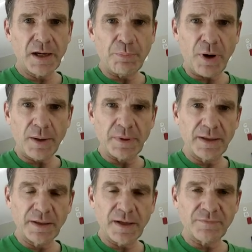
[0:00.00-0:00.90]
apartment
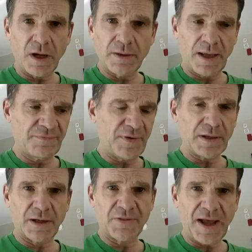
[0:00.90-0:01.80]
and live on that
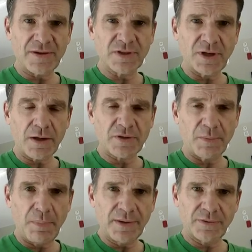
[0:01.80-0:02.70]
fucking thousand dollars a
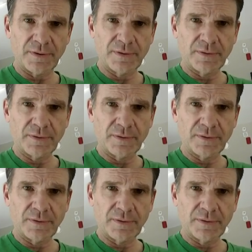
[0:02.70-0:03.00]
month?